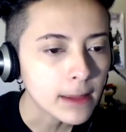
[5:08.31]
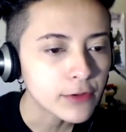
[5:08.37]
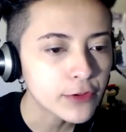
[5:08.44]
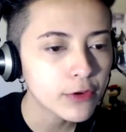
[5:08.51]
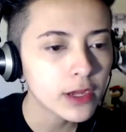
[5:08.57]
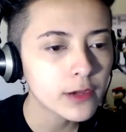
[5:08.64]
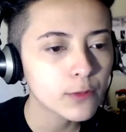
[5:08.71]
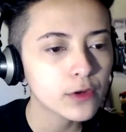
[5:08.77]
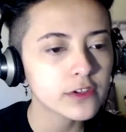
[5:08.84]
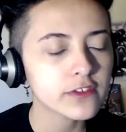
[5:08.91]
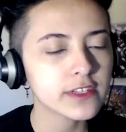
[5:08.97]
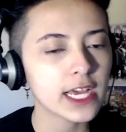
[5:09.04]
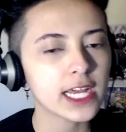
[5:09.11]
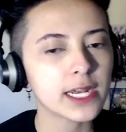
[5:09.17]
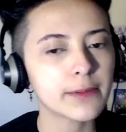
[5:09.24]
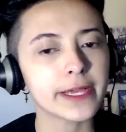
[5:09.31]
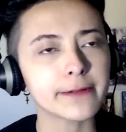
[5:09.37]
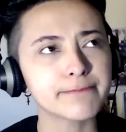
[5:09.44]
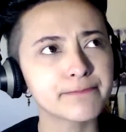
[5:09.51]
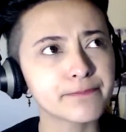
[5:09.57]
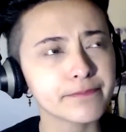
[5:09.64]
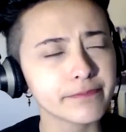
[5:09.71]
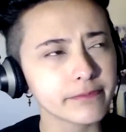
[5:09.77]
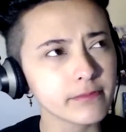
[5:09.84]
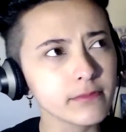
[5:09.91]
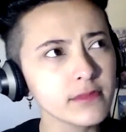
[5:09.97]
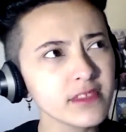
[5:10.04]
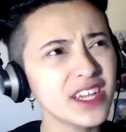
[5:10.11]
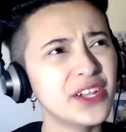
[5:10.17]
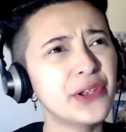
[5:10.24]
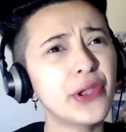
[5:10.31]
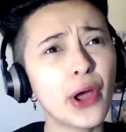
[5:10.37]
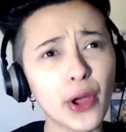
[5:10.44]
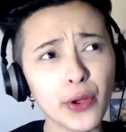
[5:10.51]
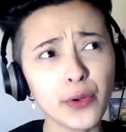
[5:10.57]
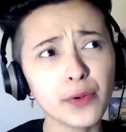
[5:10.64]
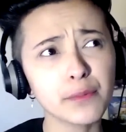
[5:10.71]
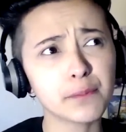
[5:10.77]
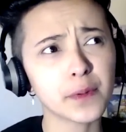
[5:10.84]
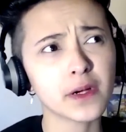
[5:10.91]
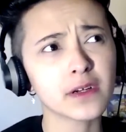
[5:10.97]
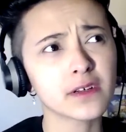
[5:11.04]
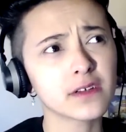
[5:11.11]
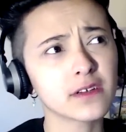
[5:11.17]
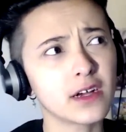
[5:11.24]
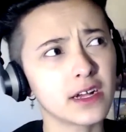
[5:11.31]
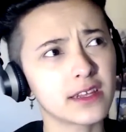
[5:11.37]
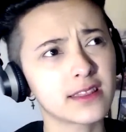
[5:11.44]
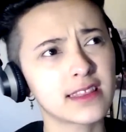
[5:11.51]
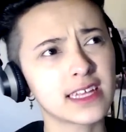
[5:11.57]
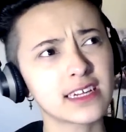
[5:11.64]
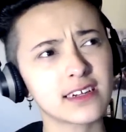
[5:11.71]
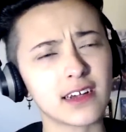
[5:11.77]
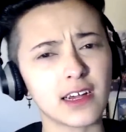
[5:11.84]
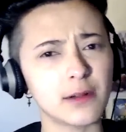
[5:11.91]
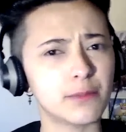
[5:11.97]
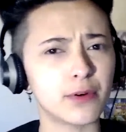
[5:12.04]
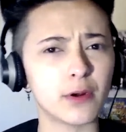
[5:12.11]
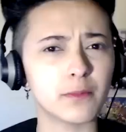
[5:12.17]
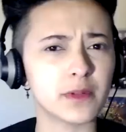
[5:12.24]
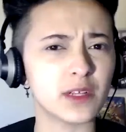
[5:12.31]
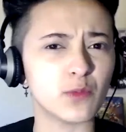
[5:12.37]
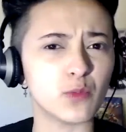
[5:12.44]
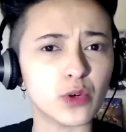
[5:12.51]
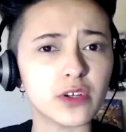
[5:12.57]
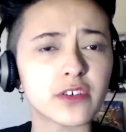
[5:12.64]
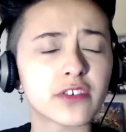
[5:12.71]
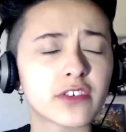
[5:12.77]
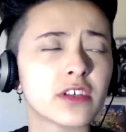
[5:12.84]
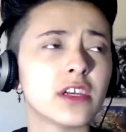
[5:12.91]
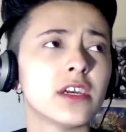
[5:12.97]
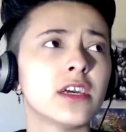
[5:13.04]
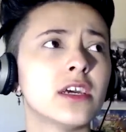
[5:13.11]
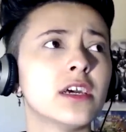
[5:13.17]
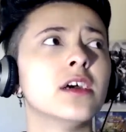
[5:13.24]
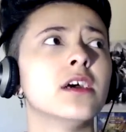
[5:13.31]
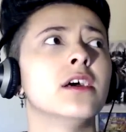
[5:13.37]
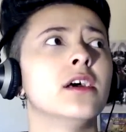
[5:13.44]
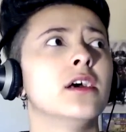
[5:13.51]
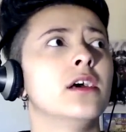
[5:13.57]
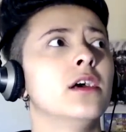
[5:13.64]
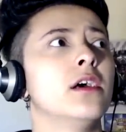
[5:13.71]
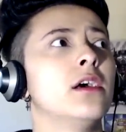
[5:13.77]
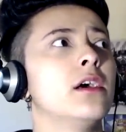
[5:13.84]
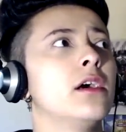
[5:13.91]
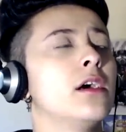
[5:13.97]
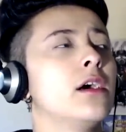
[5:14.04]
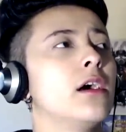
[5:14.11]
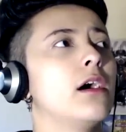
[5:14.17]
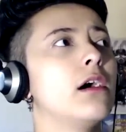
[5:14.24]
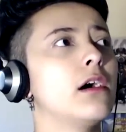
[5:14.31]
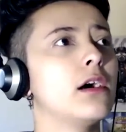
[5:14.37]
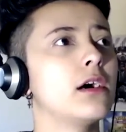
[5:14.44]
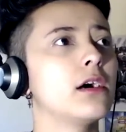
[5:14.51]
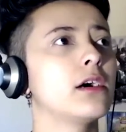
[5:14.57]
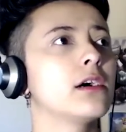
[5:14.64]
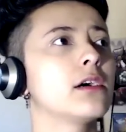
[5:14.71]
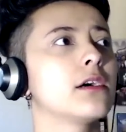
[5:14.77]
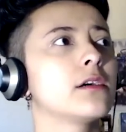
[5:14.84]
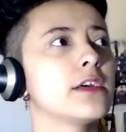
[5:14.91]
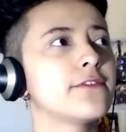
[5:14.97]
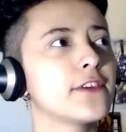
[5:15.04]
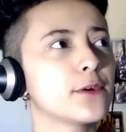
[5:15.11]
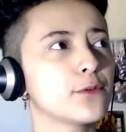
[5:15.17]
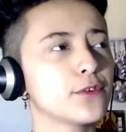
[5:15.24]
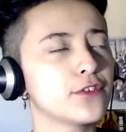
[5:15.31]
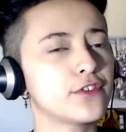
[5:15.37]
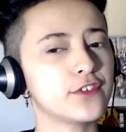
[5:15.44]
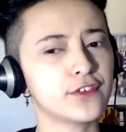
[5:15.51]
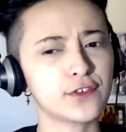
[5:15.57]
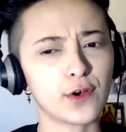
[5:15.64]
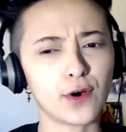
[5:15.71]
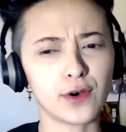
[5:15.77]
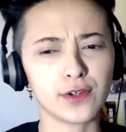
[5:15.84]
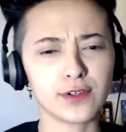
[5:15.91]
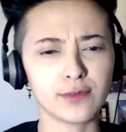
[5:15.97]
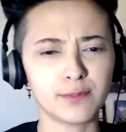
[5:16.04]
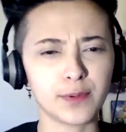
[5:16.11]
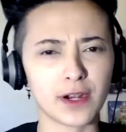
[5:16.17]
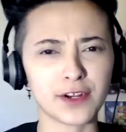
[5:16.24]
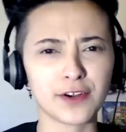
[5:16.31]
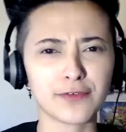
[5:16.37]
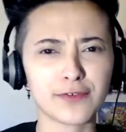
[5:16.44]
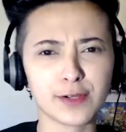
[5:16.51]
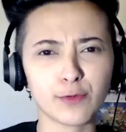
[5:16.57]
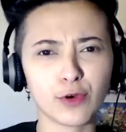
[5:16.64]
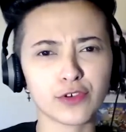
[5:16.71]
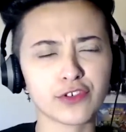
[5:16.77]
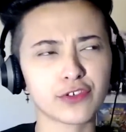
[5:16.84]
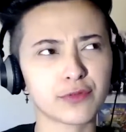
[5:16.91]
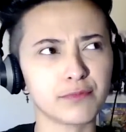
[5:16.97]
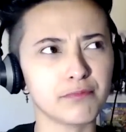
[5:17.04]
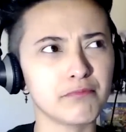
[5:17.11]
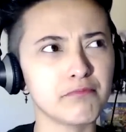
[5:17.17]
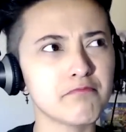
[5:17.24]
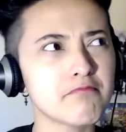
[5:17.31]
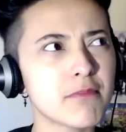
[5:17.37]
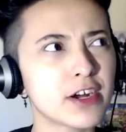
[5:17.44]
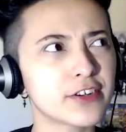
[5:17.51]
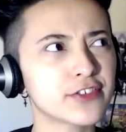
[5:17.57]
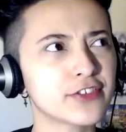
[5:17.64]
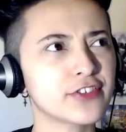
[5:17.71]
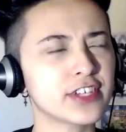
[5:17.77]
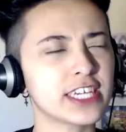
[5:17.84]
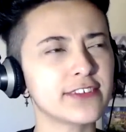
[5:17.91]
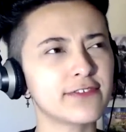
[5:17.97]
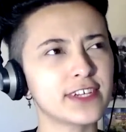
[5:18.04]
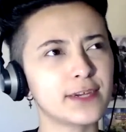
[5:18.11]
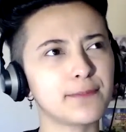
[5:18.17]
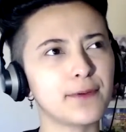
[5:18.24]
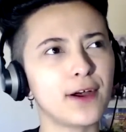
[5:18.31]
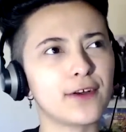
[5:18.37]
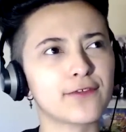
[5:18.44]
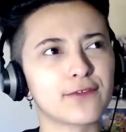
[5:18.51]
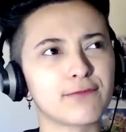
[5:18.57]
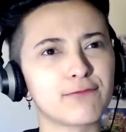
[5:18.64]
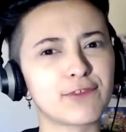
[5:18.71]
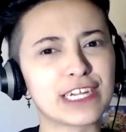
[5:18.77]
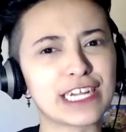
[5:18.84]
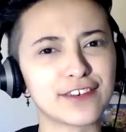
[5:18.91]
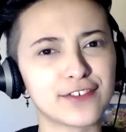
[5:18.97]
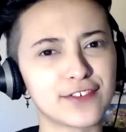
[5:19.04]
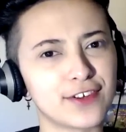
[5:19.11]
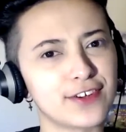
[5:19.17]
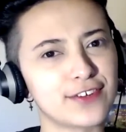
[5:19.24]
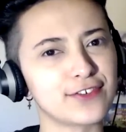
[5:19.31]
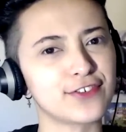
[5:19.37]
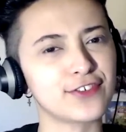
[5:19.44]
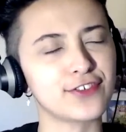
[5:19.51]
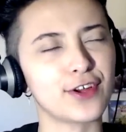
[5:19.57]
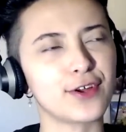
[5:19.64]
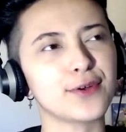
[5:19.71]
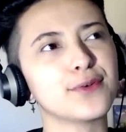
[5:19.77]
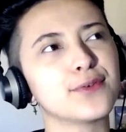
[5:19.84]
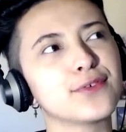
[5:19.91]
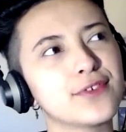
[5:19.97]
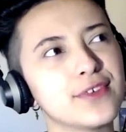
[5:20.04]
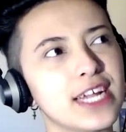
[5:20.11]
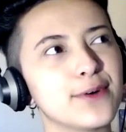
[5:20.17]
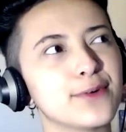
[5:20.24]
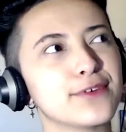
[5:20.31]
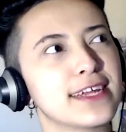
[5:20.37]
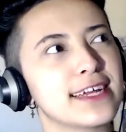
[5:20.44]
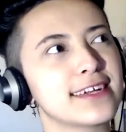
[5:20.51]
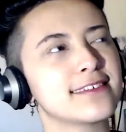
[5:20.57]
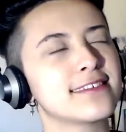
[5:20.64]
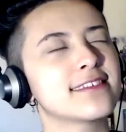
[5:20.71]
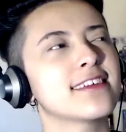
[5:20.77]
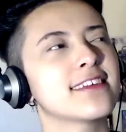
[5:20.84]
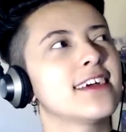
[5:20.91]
Do I watch the anime? No, but I think I probably would. If it was just on, but I don't really watch much TV apart from really certain shows nowadays.